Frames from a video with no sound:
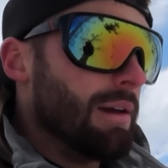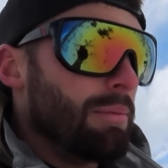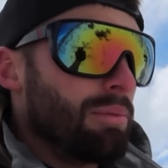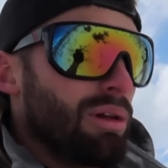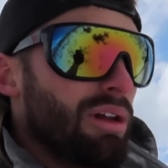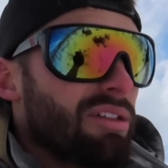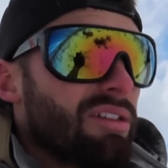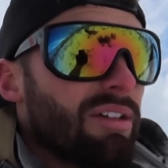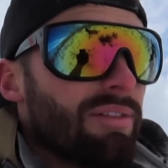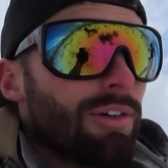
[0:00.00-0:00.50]

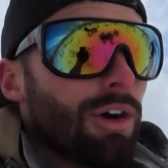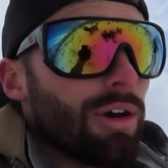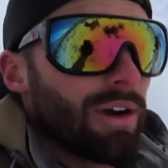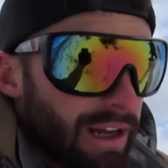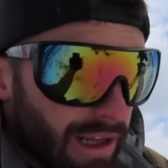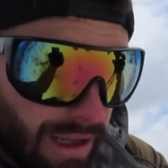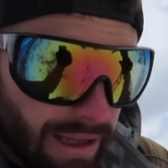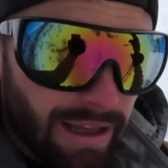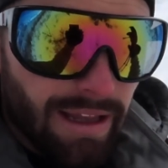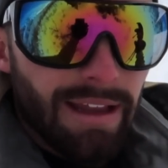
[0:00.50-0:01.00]
Plus I've
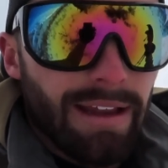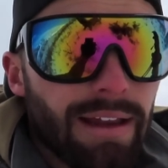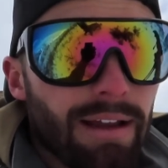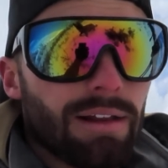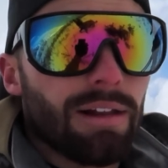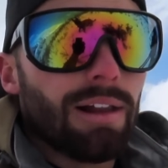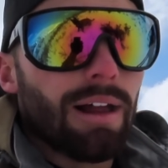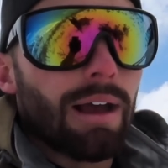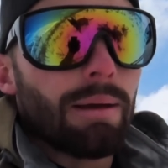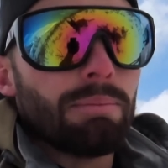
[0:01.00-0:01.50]
already
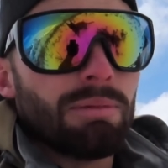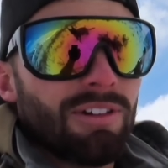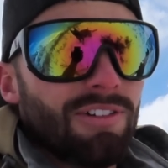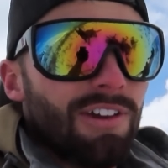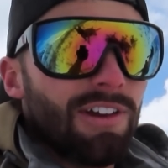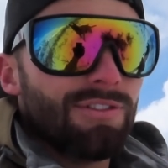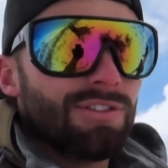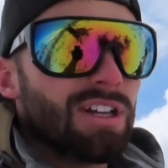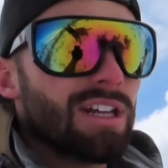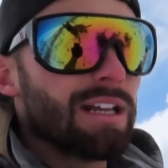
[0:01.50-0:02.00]
climbed
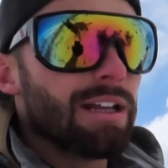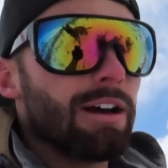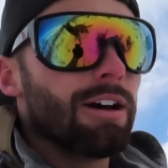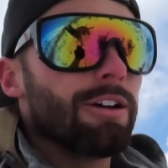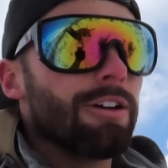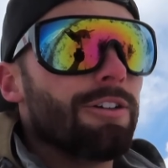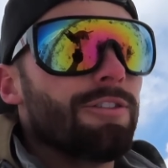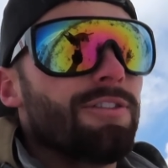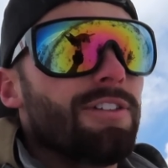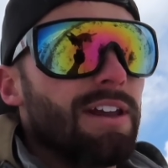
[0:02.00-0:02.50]
fifteen
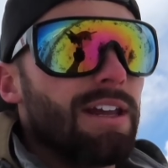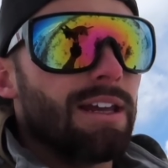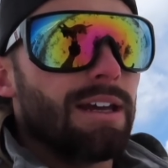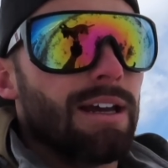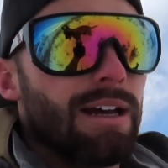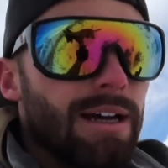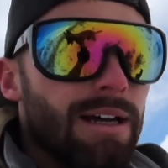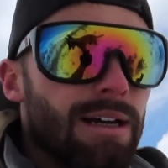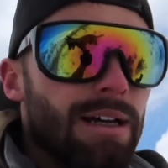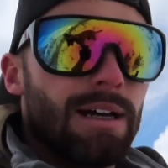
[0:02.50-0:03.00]
hundred feet
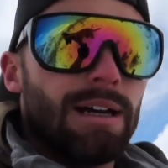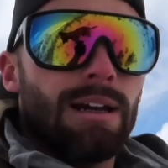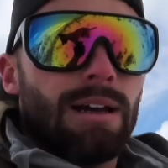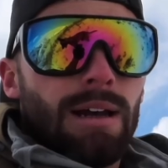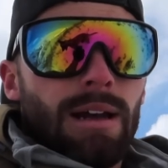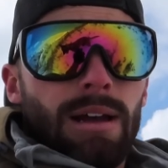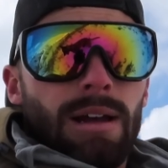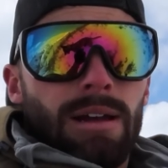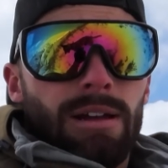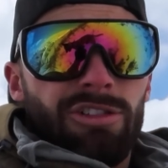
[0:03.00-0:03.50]

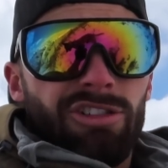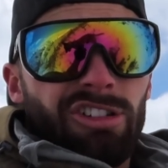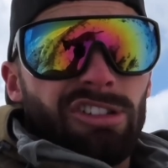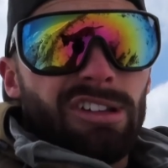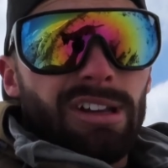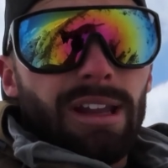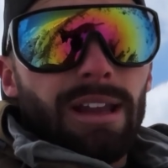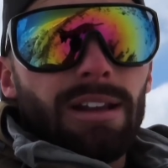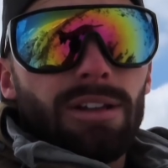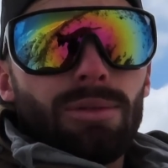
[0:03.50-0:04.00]

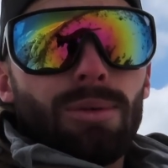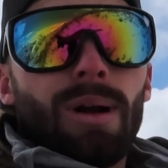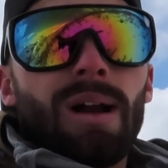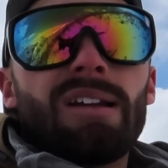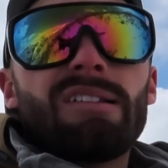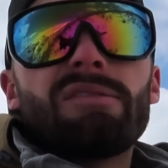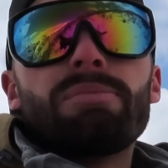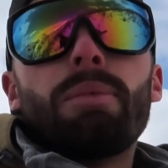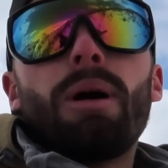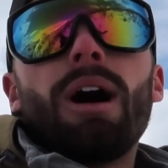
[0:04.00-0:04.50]
just to get to where
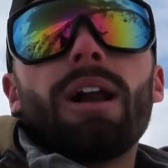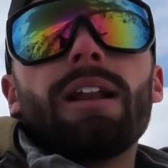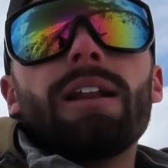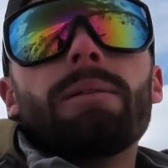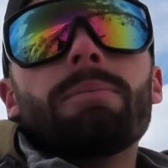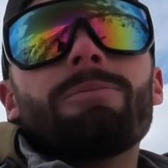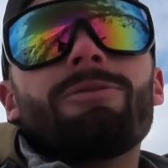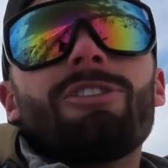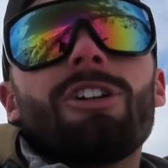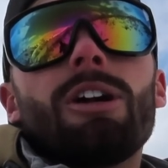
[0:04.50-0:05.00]
I spotted
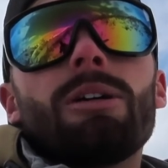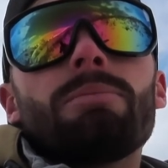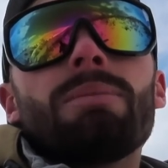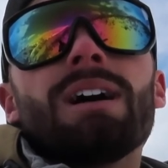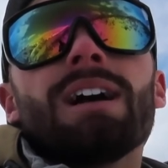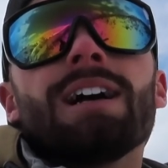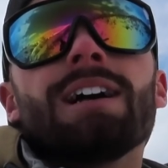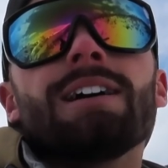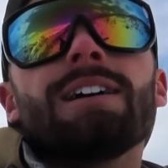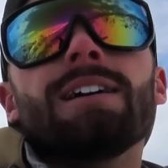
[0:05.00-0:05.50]
him from.
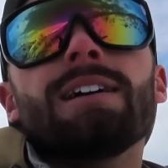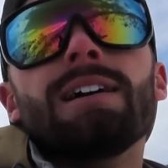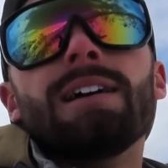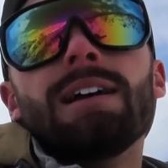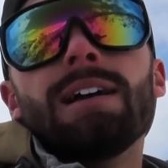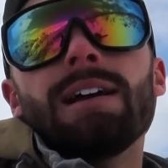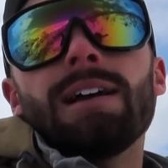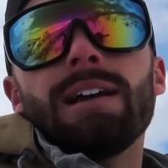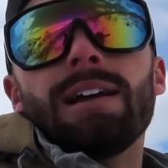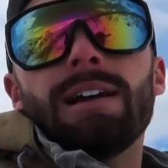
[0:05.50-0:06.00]

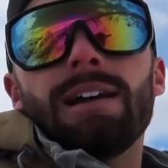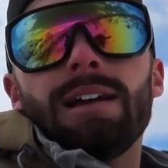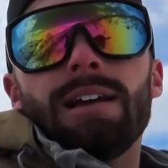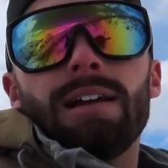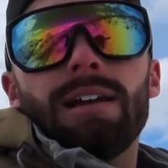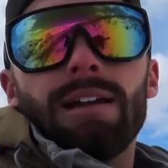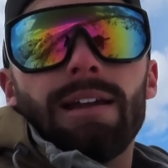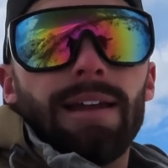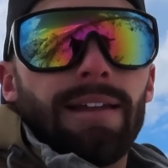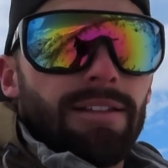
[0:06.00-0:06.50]

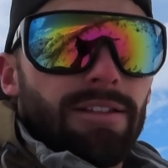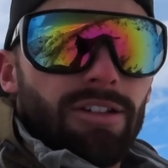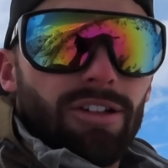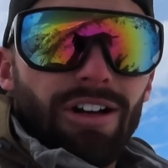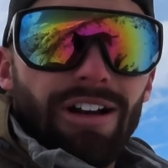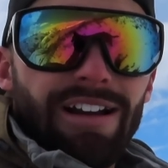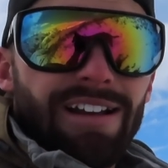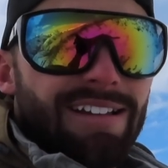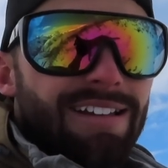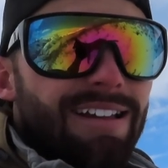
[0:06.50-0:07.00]
It's
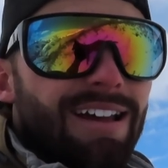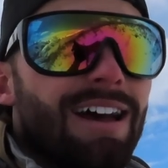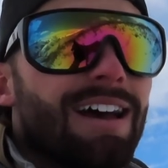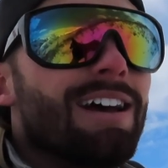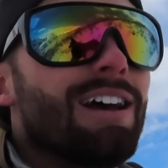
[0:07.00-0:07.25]
crazy,